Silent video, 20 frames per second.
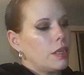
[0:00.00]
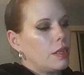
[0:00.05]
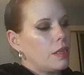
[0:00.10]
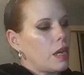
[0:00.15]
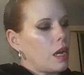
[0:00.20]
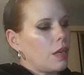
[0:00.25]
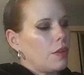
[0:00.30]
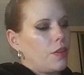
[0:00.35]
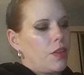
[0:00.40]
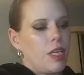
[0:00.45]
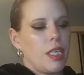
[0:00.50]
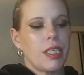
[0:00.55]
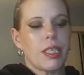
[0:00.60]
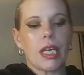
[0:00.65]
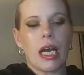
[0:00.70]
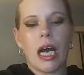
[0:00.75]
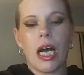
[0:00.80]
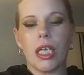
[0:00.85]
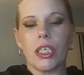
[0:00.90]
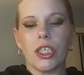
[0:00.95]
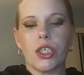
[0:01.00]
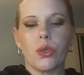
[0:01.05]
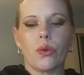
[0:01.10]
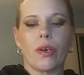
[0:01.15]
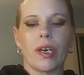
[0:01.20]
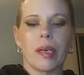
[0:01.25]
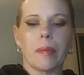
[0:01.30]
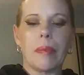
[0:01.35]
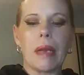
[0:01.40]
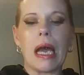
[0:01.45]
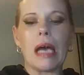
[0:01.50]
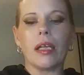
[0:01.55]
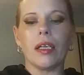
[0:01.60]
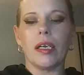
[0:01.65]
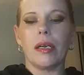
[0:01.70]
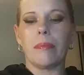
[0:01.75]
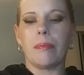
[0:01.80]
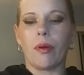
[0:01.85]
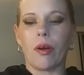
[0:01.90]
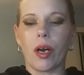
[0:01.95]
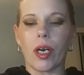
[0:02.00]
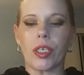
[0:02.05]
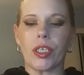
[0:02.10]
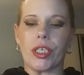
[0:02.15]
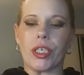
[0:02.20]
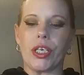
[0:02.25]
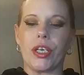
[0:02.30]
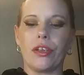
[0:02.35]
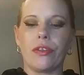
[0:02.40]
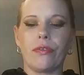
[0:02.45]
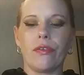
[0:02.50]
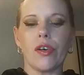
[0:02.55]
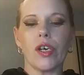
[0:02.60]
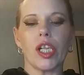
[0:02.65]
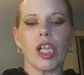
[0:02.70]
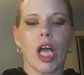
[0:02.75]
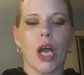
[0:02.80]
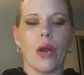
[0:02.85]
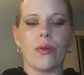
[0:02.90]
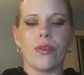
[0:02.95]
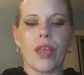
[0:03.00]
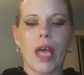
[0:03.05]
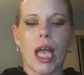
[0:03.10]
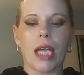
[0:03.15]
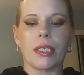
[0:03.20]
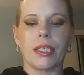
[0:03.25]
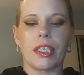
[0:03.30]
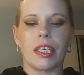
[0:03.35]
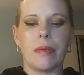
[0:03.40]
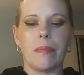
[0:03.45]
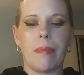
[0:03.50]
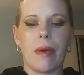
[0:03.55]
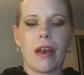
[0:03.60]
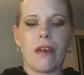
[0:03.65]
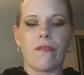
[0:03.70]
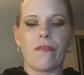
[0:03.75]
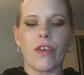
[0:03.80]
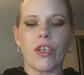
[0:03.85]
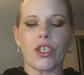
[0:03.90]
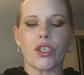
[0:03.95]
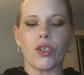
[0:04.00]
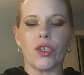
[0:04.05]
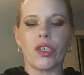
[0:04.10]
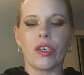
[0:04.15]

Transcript: that this contouring palette imparts a youthful glow thanks to the beneficial